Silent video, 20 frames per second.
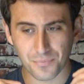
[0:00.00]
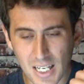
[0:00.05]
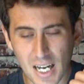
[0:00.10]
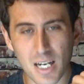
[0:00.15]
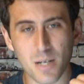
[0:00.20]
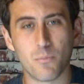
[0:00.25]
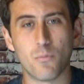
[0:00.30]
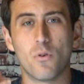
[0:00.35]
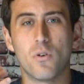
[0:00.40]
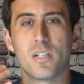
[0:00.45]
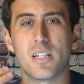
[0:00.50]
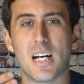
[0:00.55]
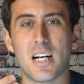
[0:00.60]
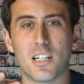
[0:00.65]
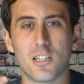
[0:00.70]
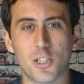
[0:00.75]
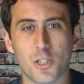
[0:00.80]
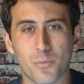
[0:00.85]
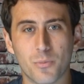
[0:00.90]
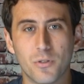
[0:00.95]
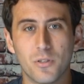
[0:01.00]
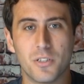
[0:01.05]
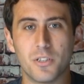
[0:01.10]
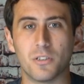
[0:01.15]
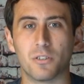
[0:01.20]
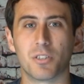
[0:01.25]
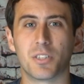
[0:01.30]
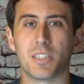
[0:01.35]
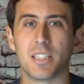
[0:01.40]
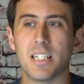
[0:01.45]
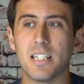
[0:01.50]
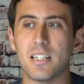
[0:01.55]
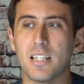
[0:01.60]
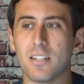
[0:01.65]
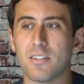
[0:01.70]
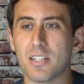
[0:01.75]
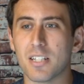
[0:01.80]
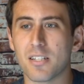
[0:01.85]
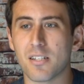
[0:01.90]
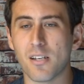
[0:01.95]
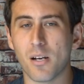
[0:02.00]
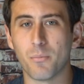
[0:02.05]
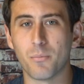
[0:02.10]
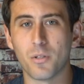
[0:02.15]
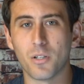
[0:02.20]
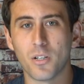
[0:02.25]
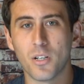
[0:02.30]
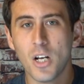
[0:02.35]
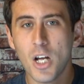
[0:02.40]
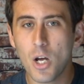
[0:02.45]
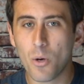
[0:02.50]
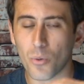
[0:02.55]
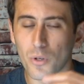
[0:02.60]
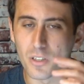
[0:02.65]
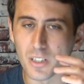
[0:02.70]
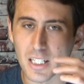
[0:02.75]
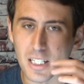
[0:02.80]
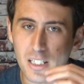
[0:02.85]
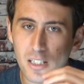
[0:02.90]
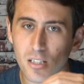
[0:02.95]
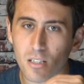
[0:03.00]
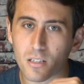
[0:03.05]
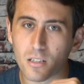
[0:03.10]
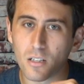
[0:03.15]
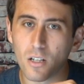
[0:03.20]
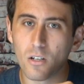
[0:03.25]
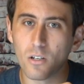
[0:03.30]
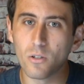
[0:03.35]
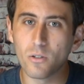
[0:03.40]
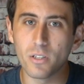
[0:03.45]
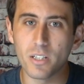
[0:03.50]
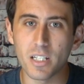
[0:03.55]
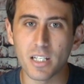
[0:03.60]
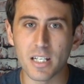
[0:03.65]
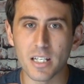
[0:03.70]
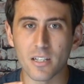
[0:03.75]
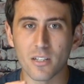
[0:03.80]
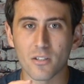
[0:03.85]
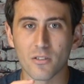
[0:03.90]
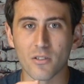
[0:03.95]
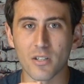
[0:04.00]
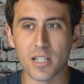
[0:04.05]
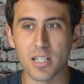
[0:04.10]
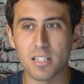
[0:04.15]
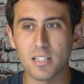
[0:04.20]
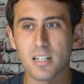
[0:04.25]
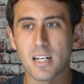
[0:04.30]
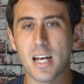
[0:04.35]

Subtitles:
kind of more knowledgeable, you'll see that this number will slowly increase,